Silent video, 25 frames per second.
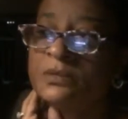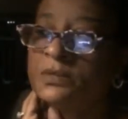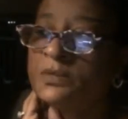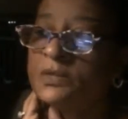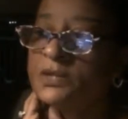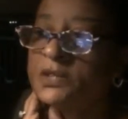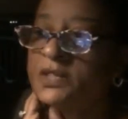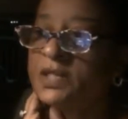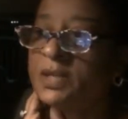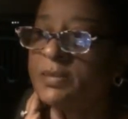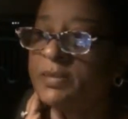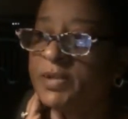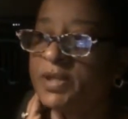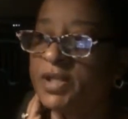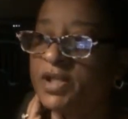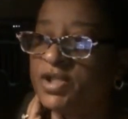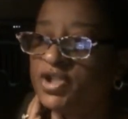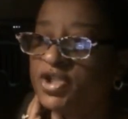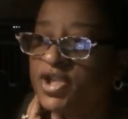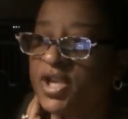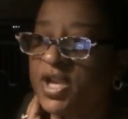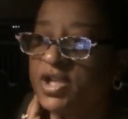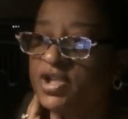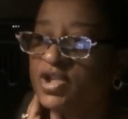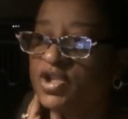some of the
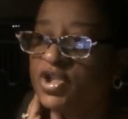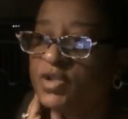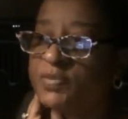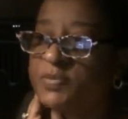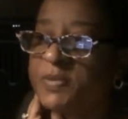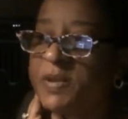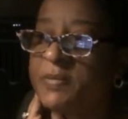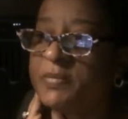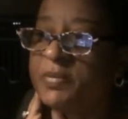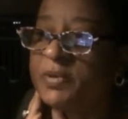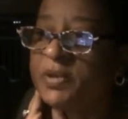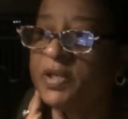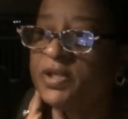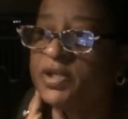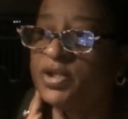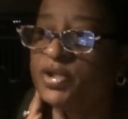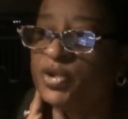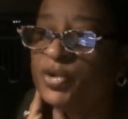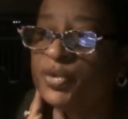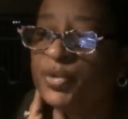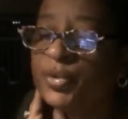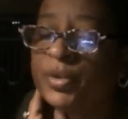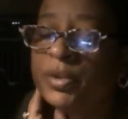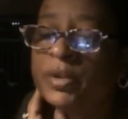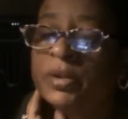changes people
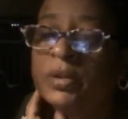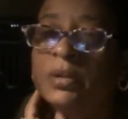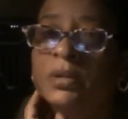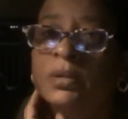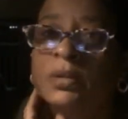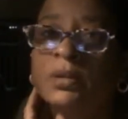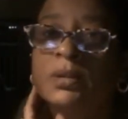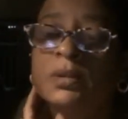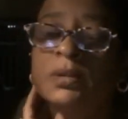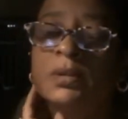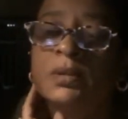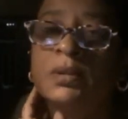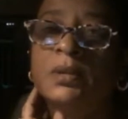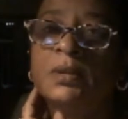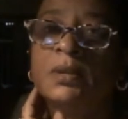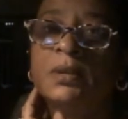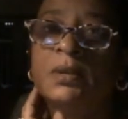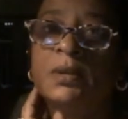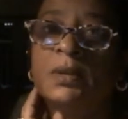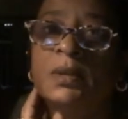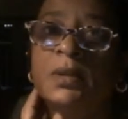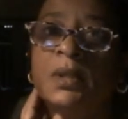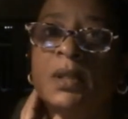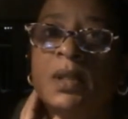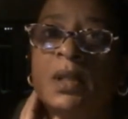endure.
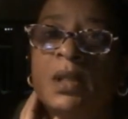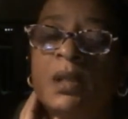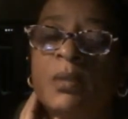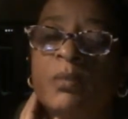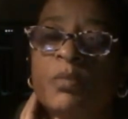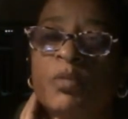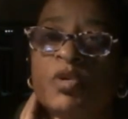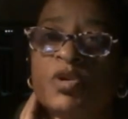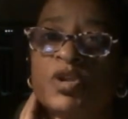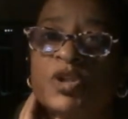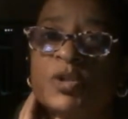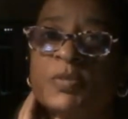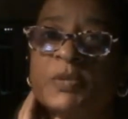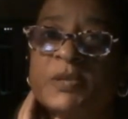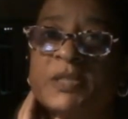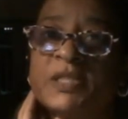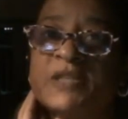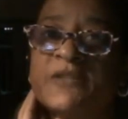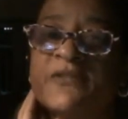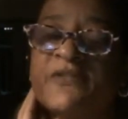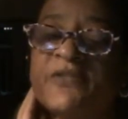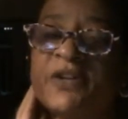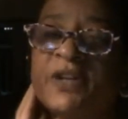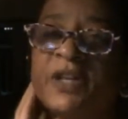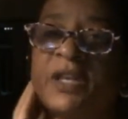More
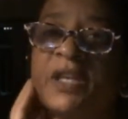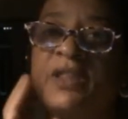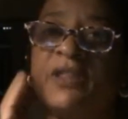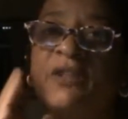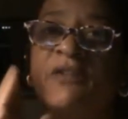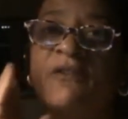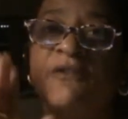specifically, the